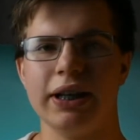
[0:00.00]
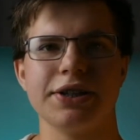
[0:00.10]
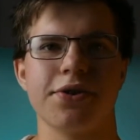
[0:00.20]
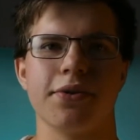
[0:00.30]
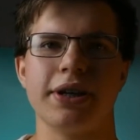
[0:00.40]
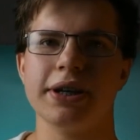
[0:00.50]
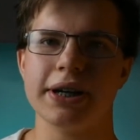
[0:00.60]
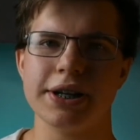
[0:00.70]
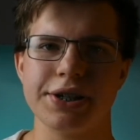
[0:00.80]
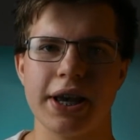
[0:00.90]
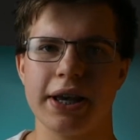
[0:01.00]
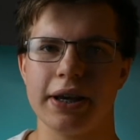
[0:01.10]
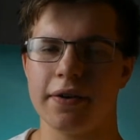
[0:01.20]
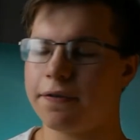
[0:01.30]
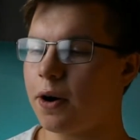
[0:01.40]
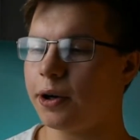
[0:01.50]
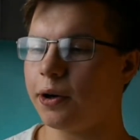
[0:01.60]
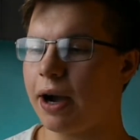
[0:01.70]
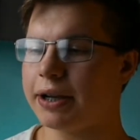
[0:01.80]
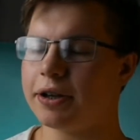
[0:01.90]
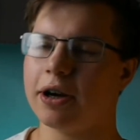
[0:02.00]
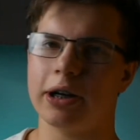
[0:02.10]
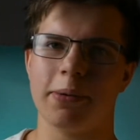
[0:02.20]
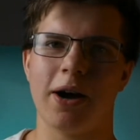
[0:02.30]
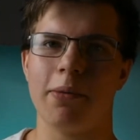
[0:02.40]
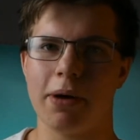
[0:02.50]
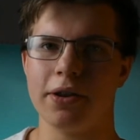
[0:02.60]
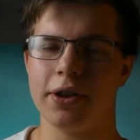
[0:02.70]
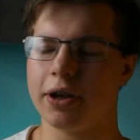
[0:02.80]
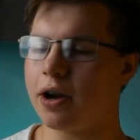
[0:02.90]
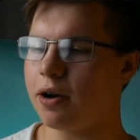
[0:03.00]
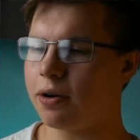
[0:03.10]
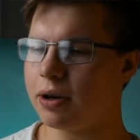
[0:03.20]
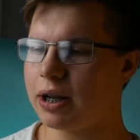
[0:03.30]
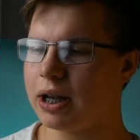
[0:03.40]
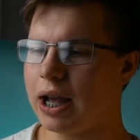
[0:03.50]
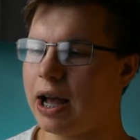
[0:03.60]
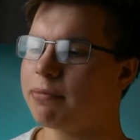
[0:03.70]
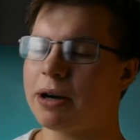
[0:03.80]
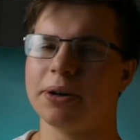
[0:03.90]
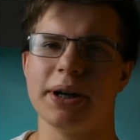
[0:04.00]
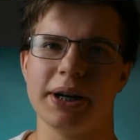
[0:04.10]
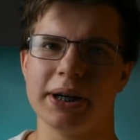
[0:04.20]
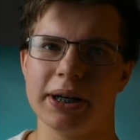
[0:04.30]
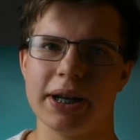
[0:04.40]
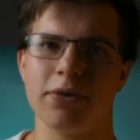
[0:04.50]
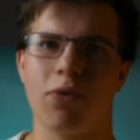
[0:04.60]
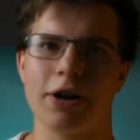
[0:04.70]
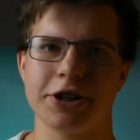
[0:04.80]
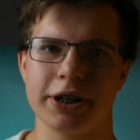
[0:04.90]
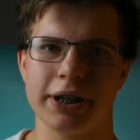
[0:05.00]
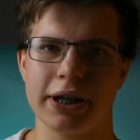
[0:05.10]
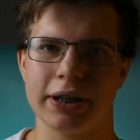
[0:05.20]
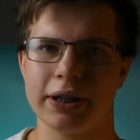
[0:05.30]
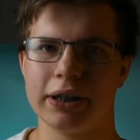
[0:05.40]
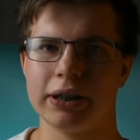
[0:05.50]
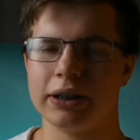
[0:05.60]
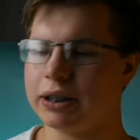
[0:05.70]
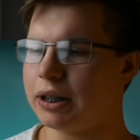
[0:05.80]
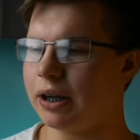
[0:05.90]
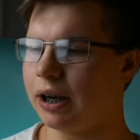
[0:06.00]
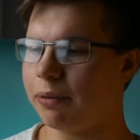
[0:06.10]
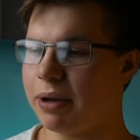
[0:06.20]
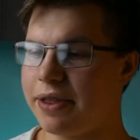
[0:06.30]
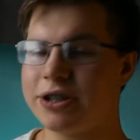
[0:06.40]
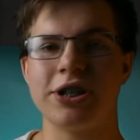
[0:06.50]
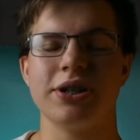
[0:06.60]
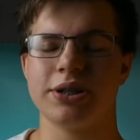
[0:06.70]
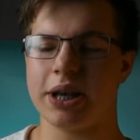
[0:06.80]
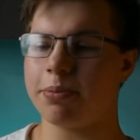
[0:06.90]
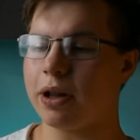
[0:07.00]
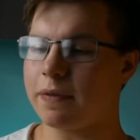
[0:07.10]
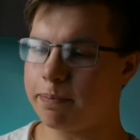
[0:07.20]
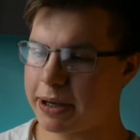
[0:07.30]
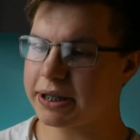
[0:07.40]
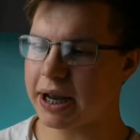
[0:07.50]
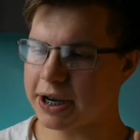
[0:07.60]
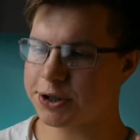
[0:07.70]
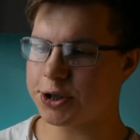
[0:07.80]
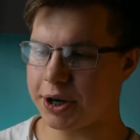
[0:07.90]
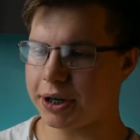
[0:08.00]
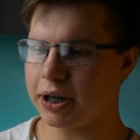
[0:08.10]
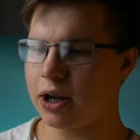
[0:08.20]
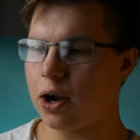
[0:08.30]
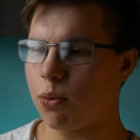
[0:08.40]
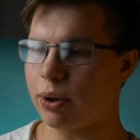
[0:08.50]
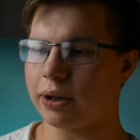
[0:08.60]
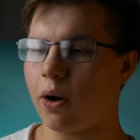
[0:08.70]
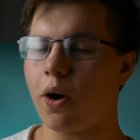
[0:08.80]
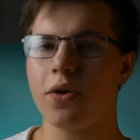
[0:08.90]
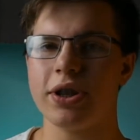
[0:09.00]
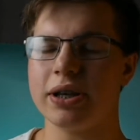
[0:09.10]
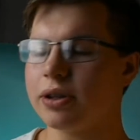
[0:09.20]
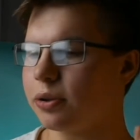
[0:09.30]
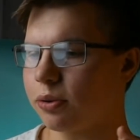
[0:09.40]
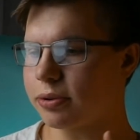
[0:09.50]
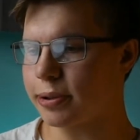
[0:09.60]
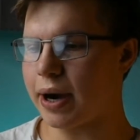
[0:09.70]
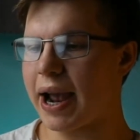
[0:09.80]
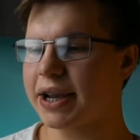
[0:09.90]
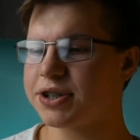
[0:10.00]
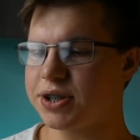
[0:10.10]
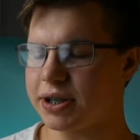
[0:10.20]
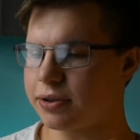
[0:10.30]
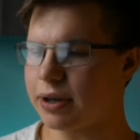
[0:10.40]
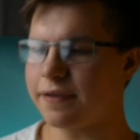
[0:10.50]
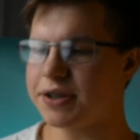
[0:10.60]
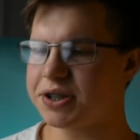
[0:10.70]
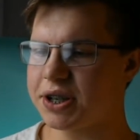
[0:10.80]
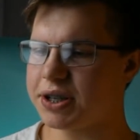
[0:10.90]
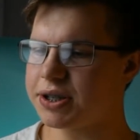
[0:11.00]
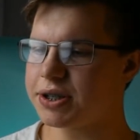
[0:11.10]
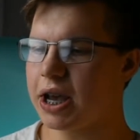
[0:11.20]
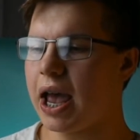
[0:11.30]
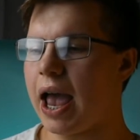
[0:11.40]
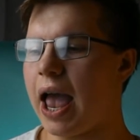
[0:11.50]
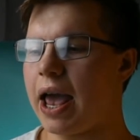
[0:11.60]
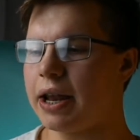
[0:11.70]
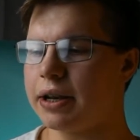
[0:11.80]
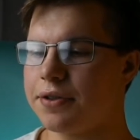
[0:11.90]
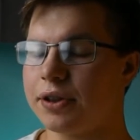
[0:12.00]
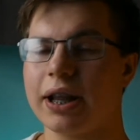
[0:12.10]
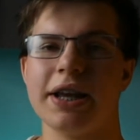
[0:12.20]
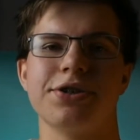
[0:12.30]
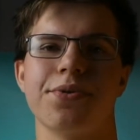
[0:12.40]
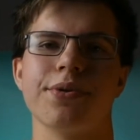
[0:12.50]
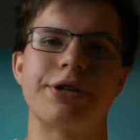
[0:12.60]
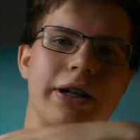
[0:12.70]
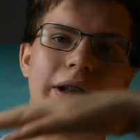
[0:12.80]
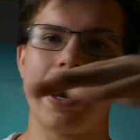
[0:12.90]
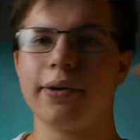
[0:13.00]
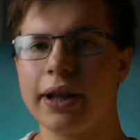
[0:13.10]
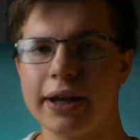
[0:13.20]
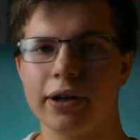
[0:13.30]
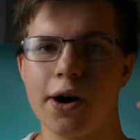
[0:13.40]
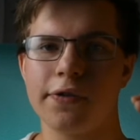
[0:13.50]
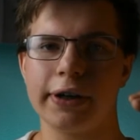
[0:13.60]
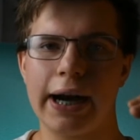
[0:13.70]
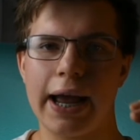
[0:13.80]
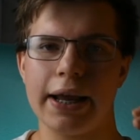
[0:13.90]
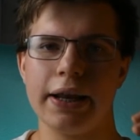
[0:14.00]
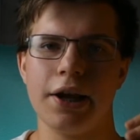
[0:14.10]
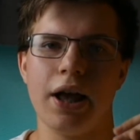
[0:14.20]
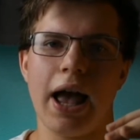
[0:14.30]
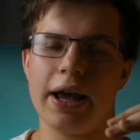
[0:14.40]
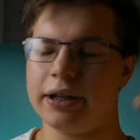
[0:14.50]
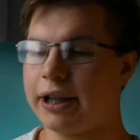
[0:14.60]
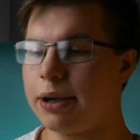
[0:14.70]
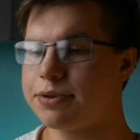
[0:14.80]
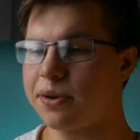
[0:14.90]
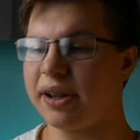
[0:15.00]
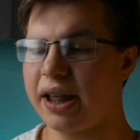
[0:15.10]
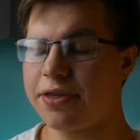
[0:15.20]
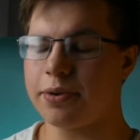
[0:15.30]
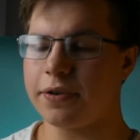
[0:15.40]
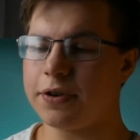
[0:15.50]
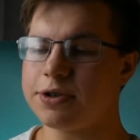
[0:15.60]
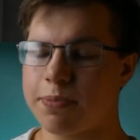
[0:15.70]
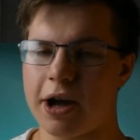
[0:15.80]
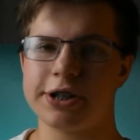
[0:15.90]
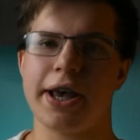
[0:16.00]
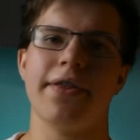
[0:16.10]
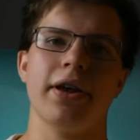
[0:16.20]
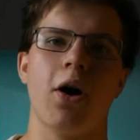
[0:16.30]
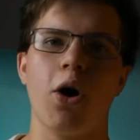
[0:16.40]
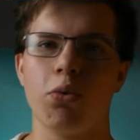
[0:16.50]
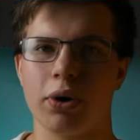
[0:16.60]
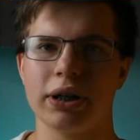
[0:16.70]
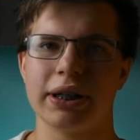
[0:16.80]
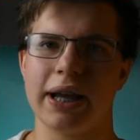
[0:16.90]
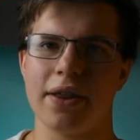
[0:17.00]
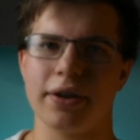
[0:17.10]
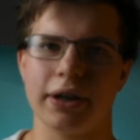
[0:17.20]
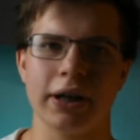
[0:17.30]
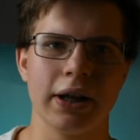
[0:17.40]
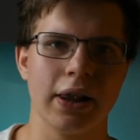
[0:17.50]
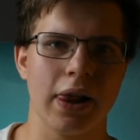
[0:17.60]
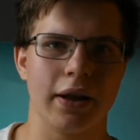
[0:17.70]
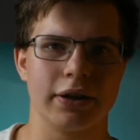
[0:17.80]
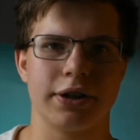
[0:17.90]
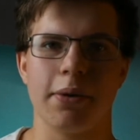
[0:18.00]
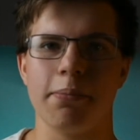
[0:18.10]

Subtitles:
so here is a photo I took about a month ago at Mount Rainier in Washington. And this is an example of a big texture where all the little cracks and crevices and the light, so there was a cloud layer overhead and light was only let through in a few spots, and they all work together to